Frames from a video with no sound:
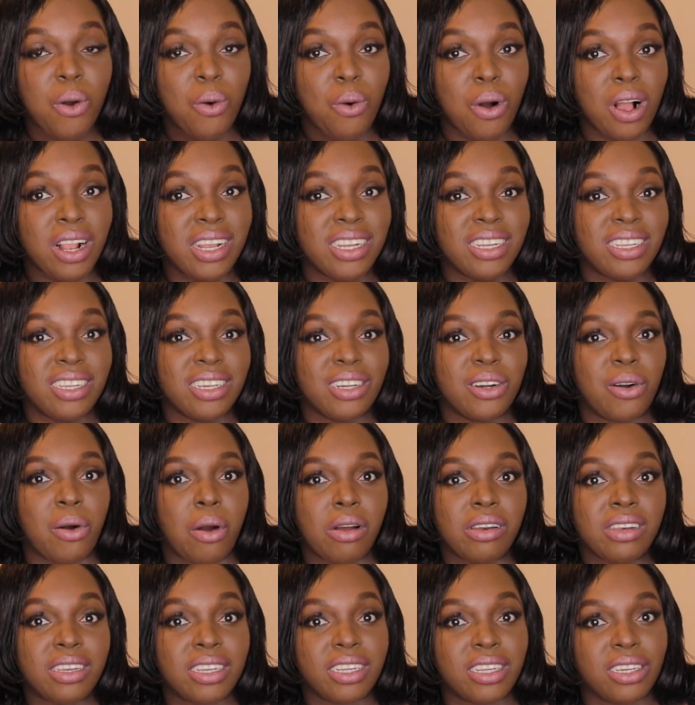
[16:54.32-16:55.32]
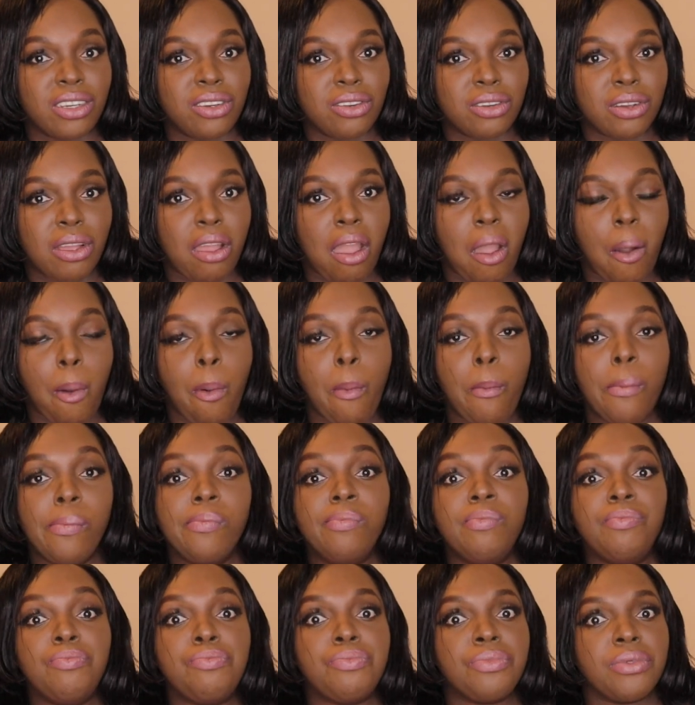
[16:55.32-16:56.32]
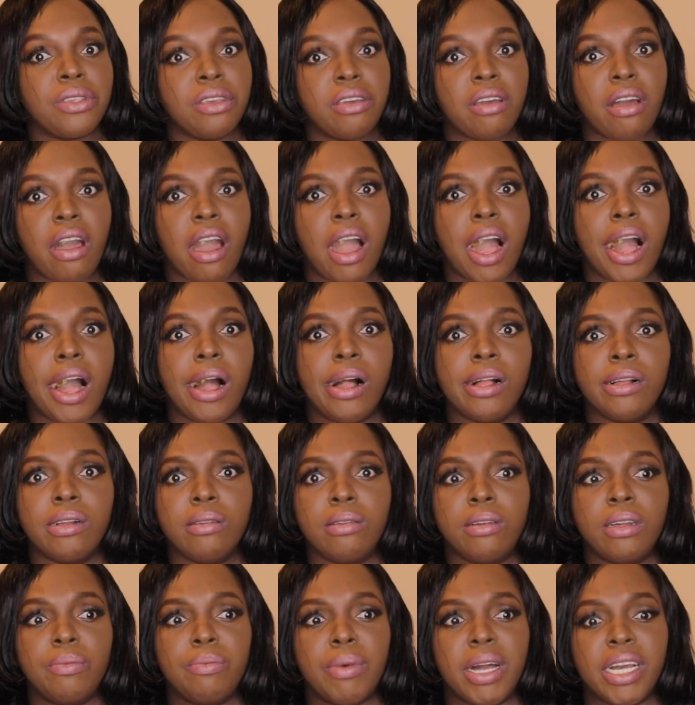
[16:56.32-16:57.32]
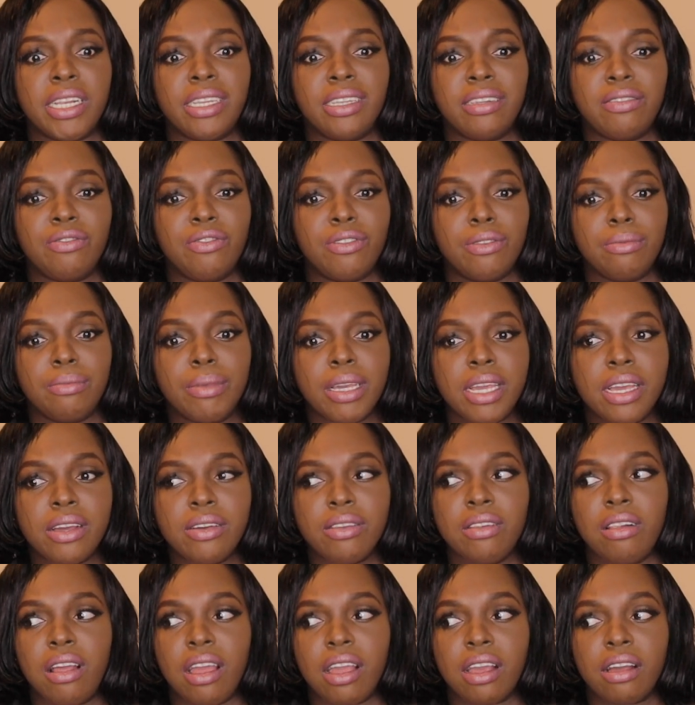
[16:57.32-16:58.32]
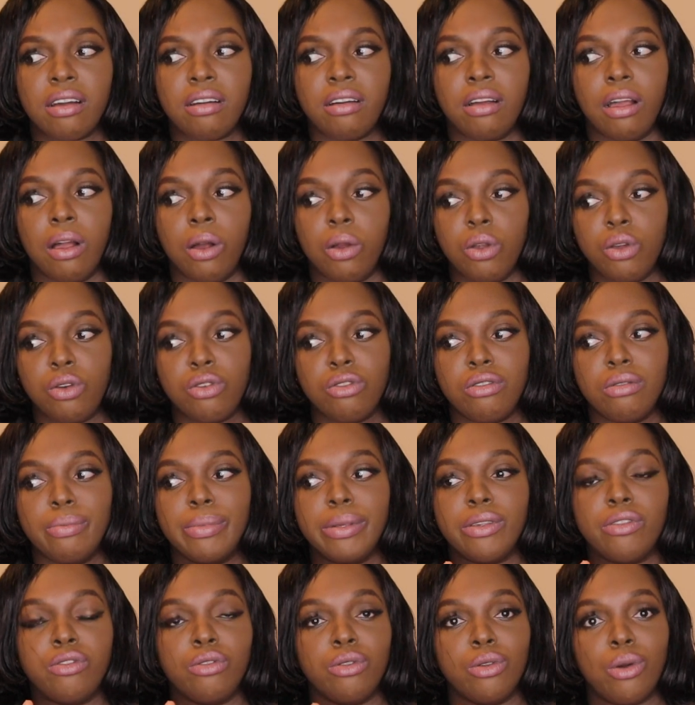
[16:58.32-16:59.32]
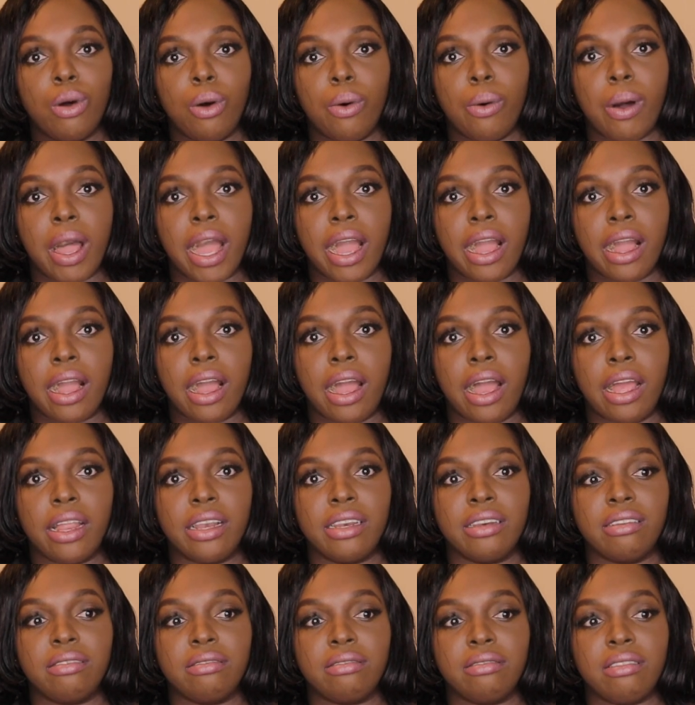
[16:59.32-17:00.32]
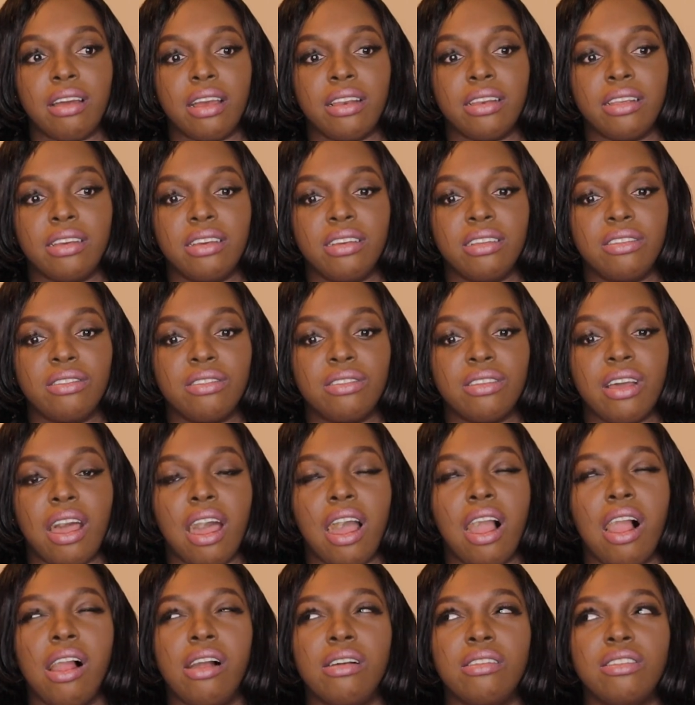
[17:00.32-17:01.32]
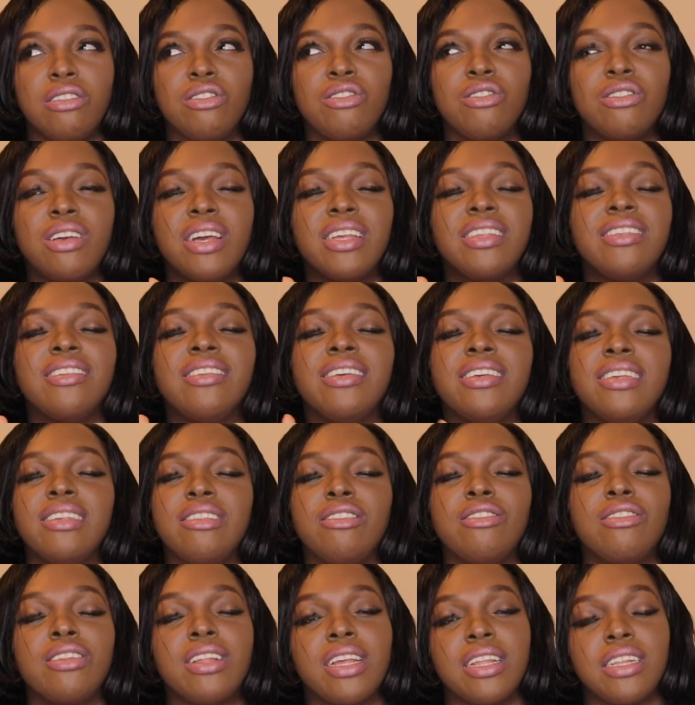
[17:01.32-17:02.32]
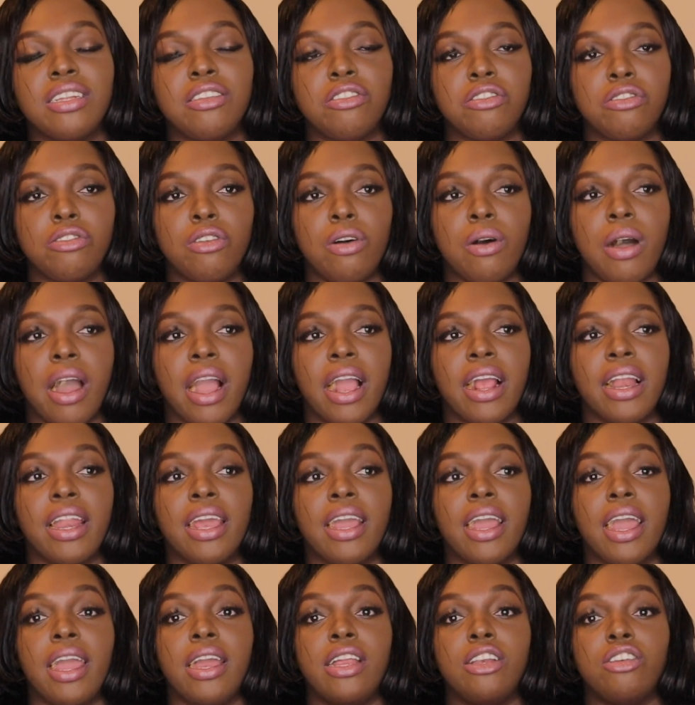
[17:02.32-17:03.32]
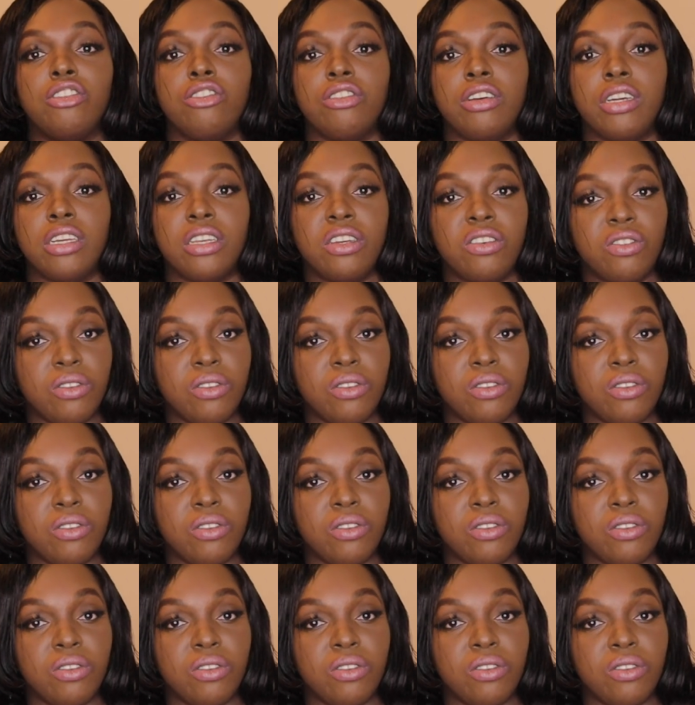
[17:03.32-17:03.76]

Quality content. Okay, yeah, but for me, like, YouTube is no work, and and it's uh it's not it's not that it's no work. Like, I enjoy